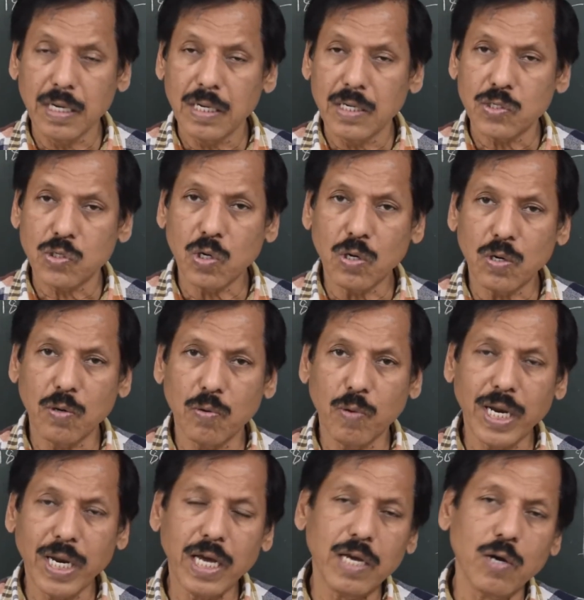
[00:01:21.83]
So
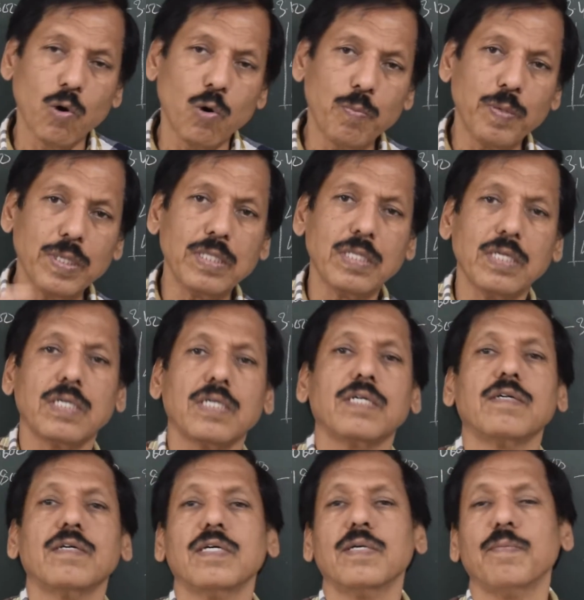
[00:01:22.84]
when I open
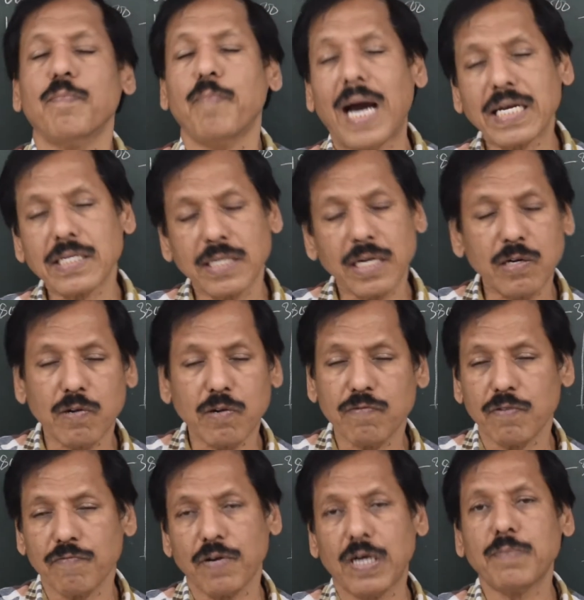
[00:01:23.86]
the back side of the
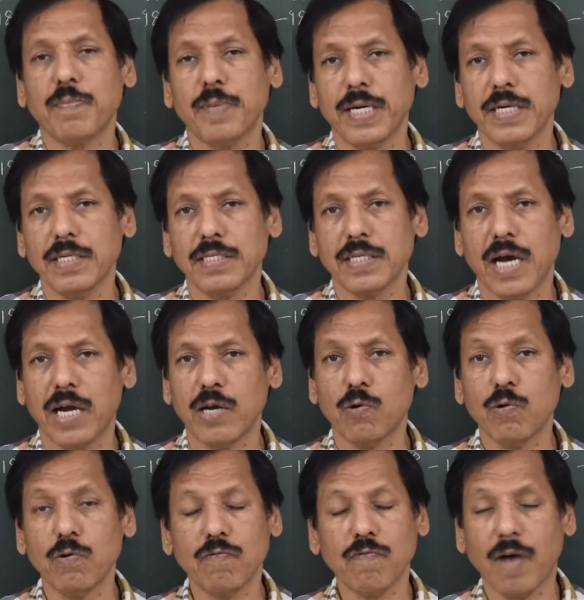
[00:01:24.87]
front page, I
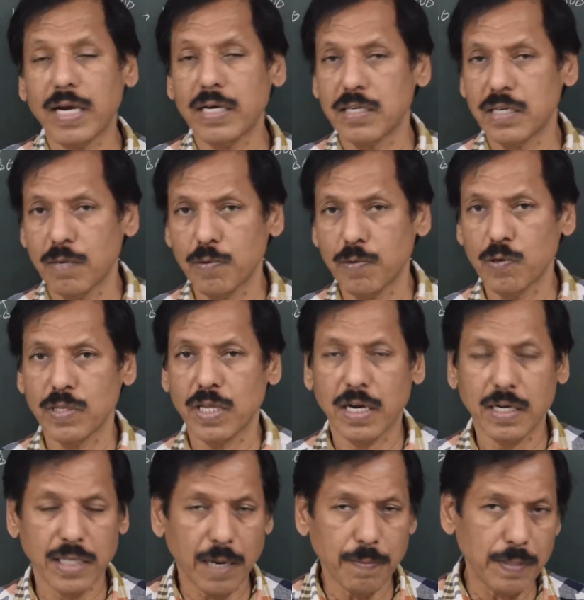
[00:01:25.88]
don't find Dromore
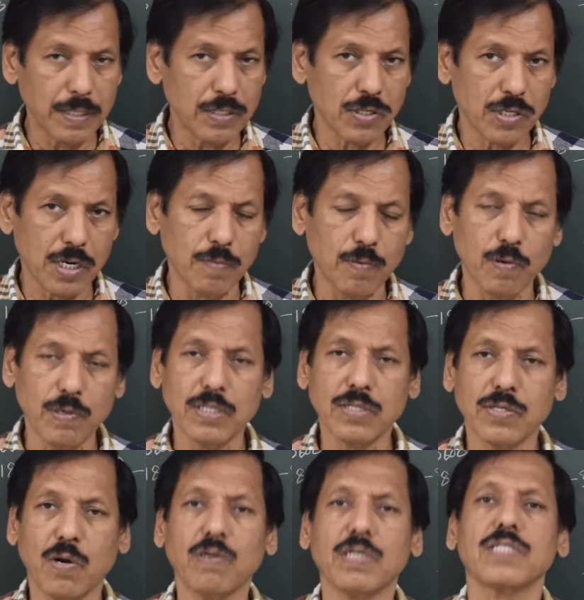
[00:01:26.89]
there. That means Dromore is
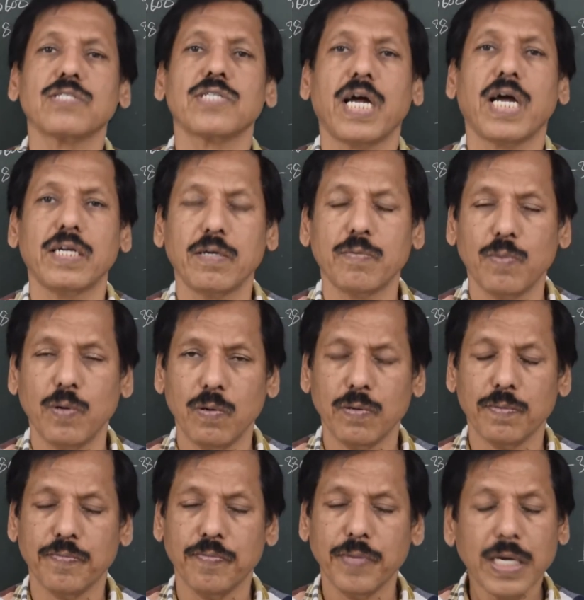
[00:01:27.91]
not a standard port.
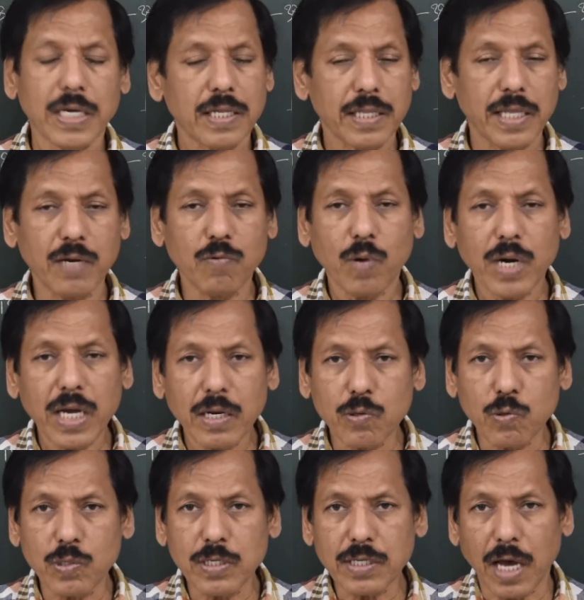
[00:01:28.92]
Then what I
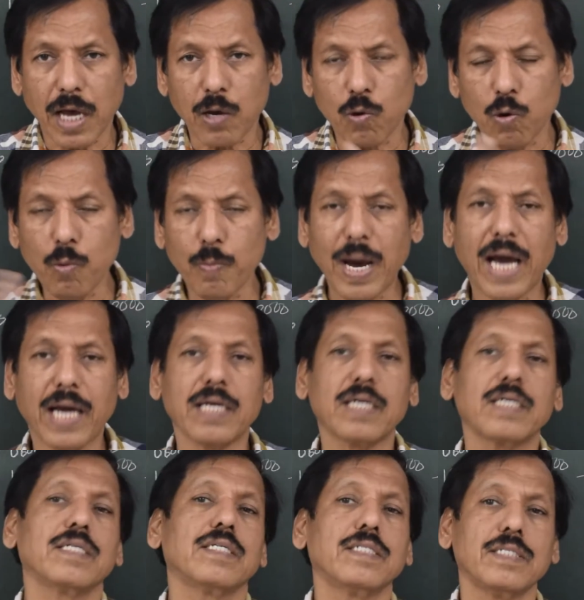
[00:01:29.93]
do is I go back
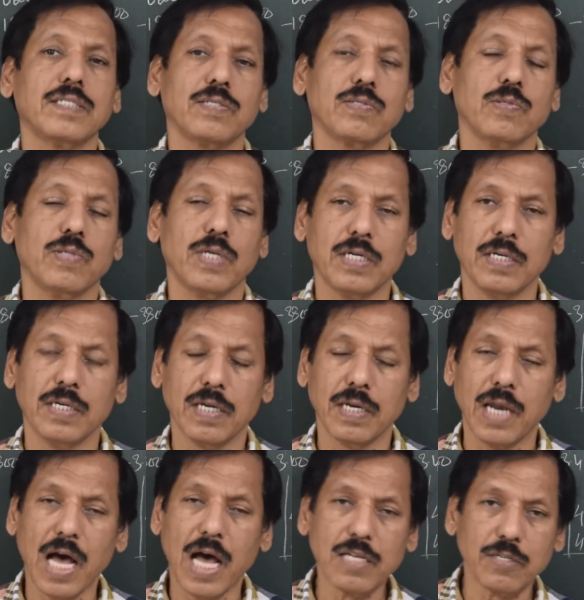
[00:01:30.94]
to the
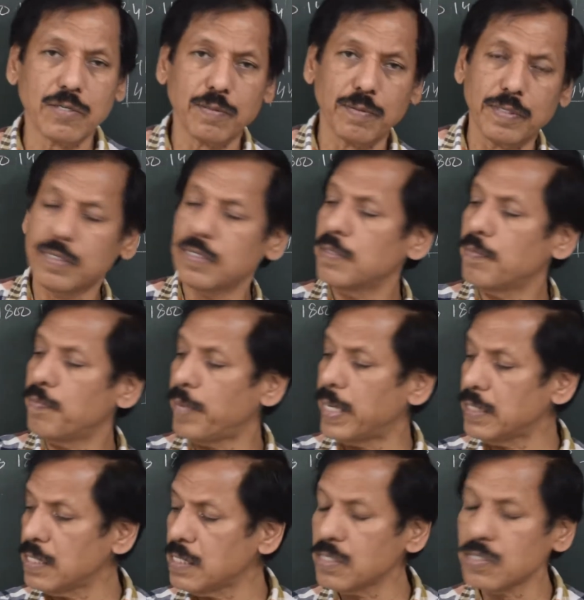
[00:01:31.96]
last
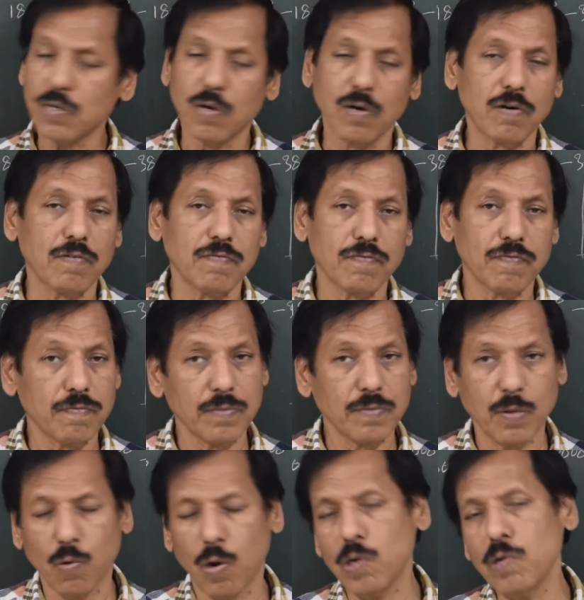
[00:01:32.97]
pages of
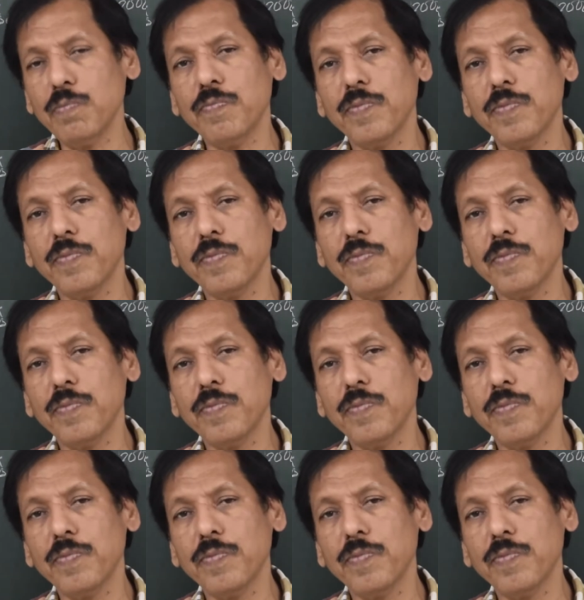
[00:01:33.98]
the volume.